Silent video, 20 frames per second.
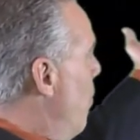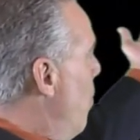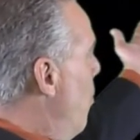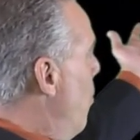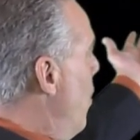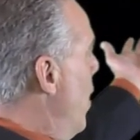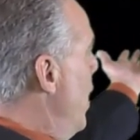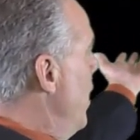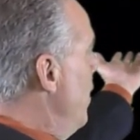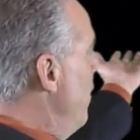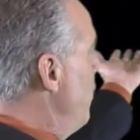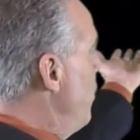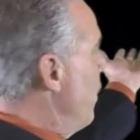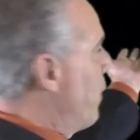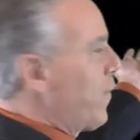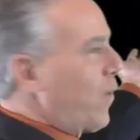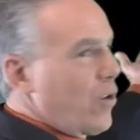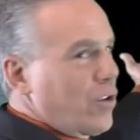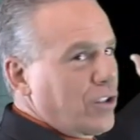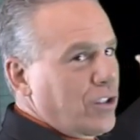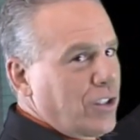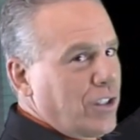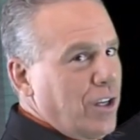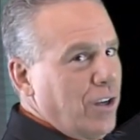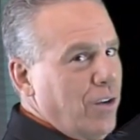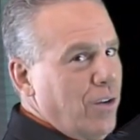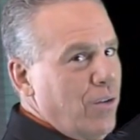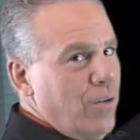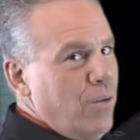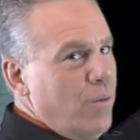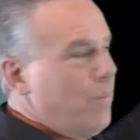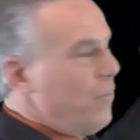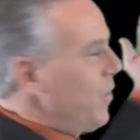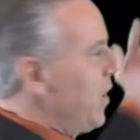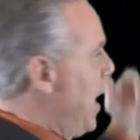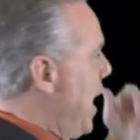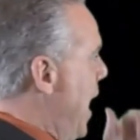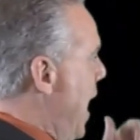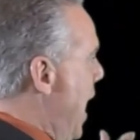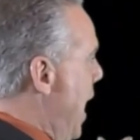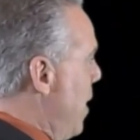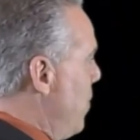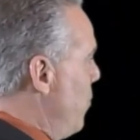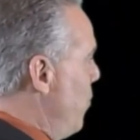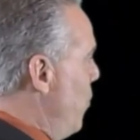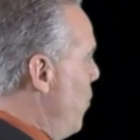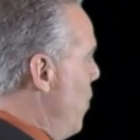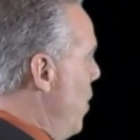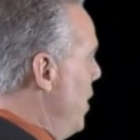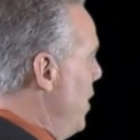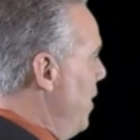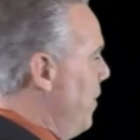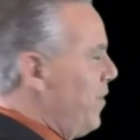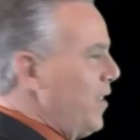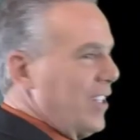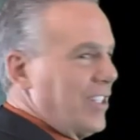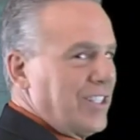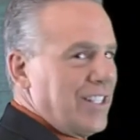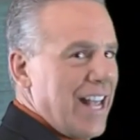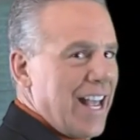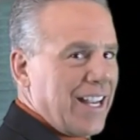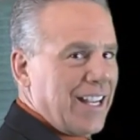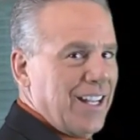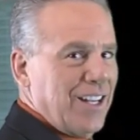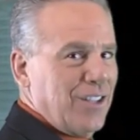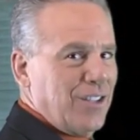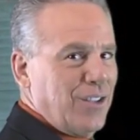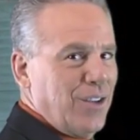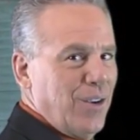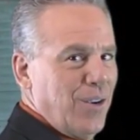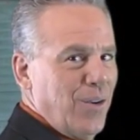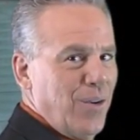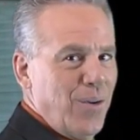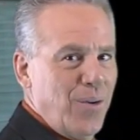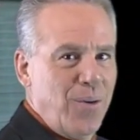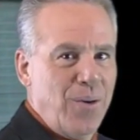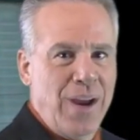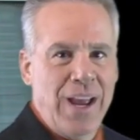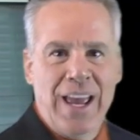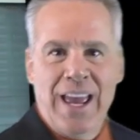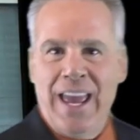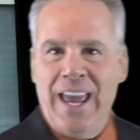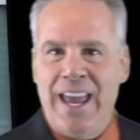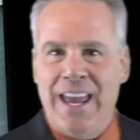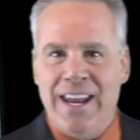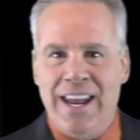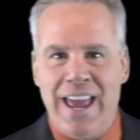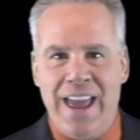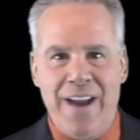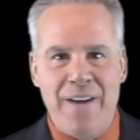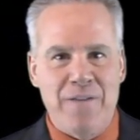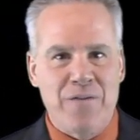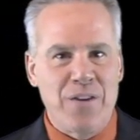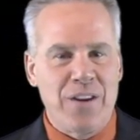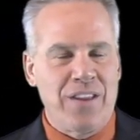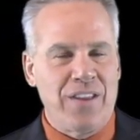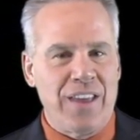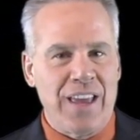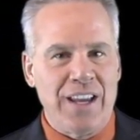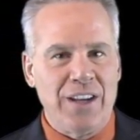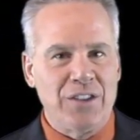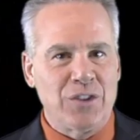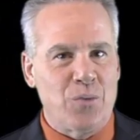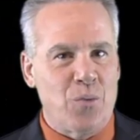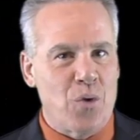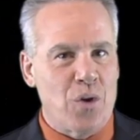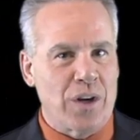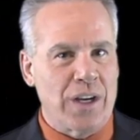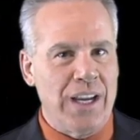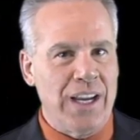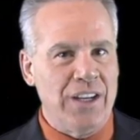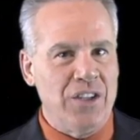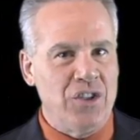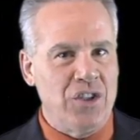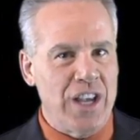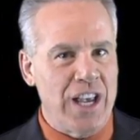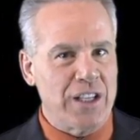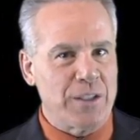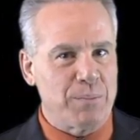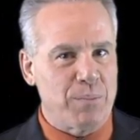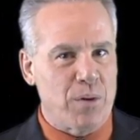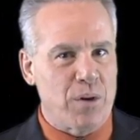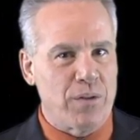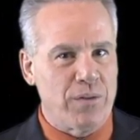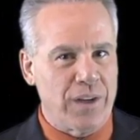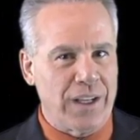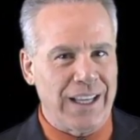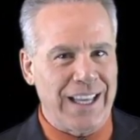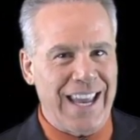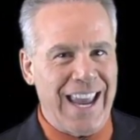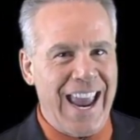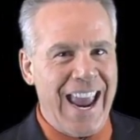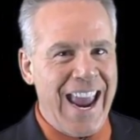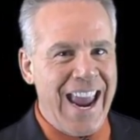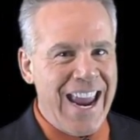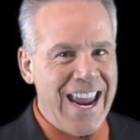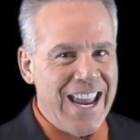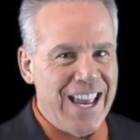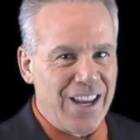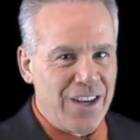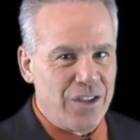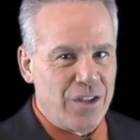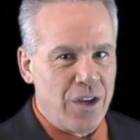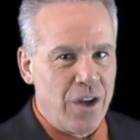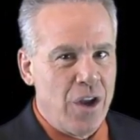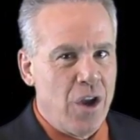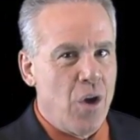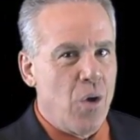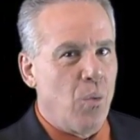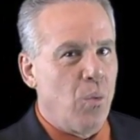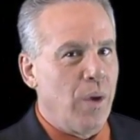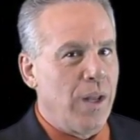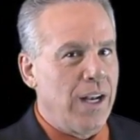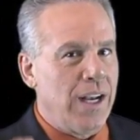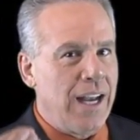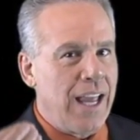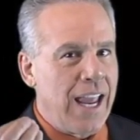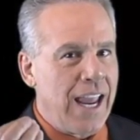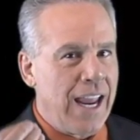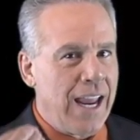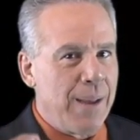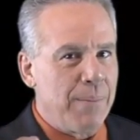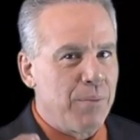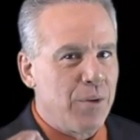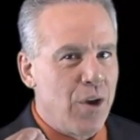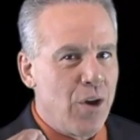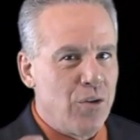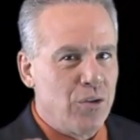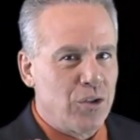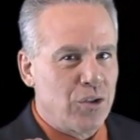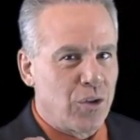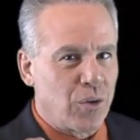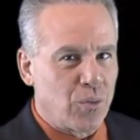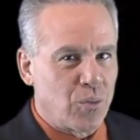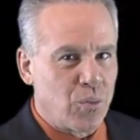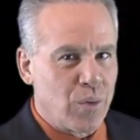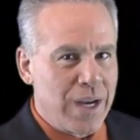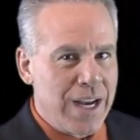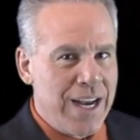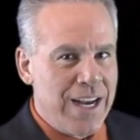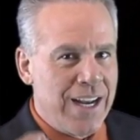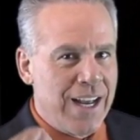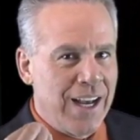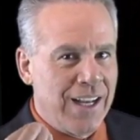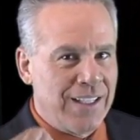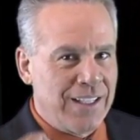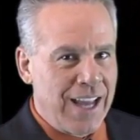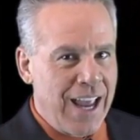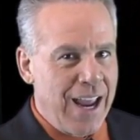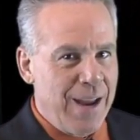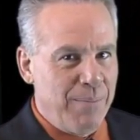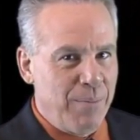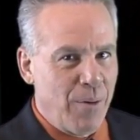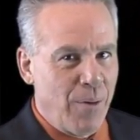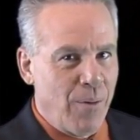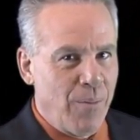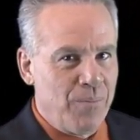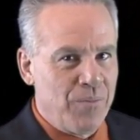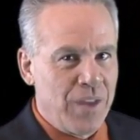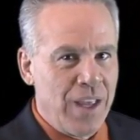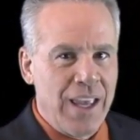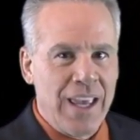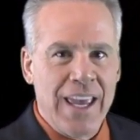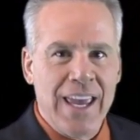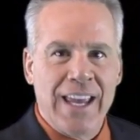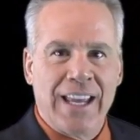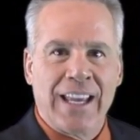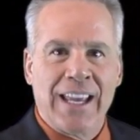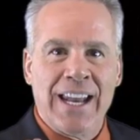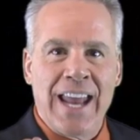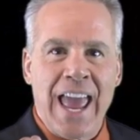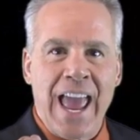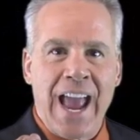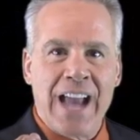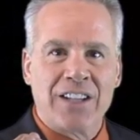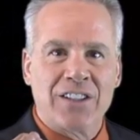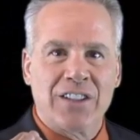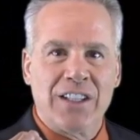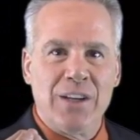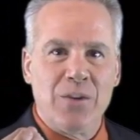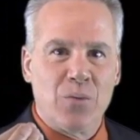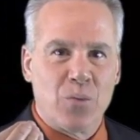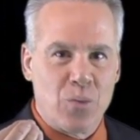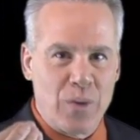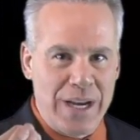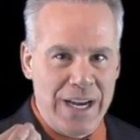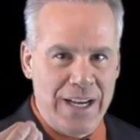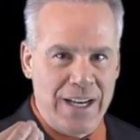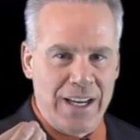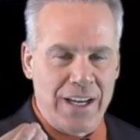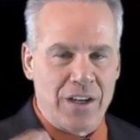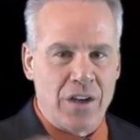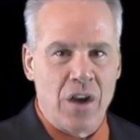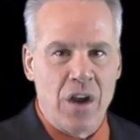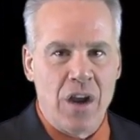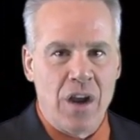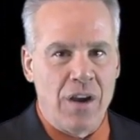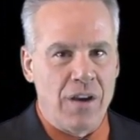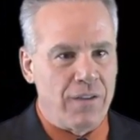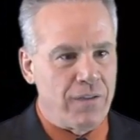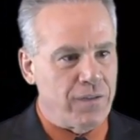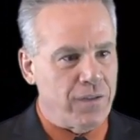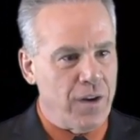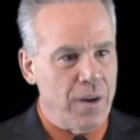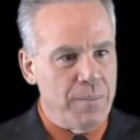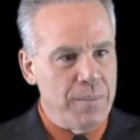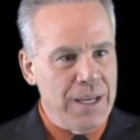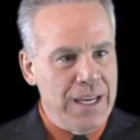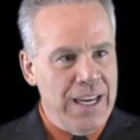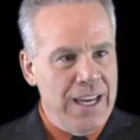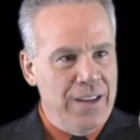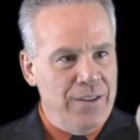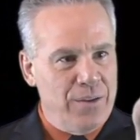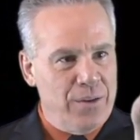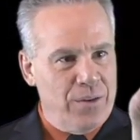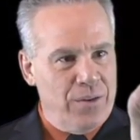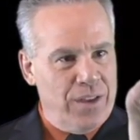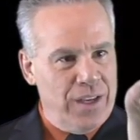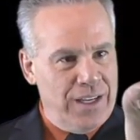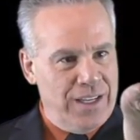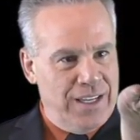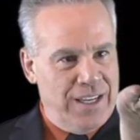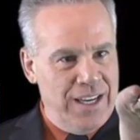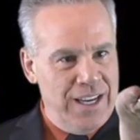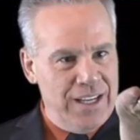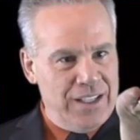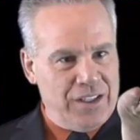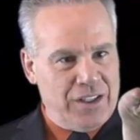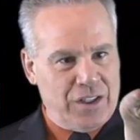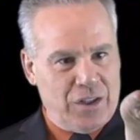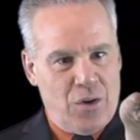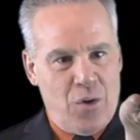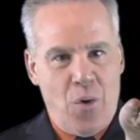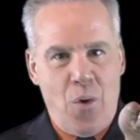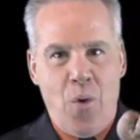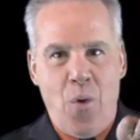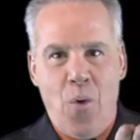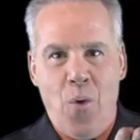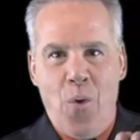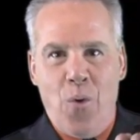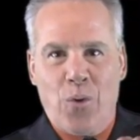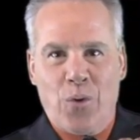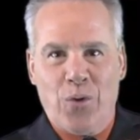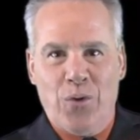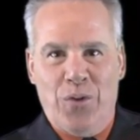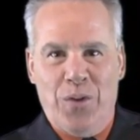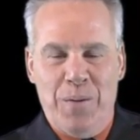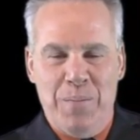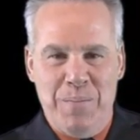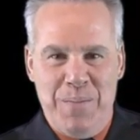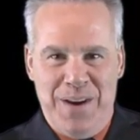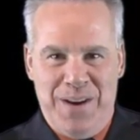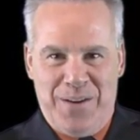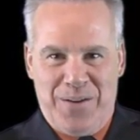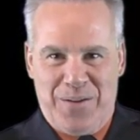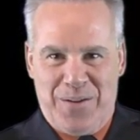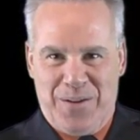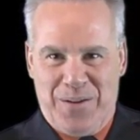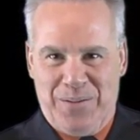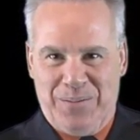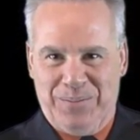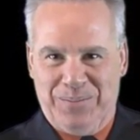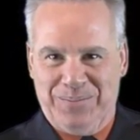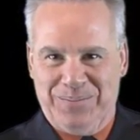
one of the first two and one of the second two, and everything's working just perfectly. And when an amp goes to read a table, it can actually read it from either the disc or the mirror.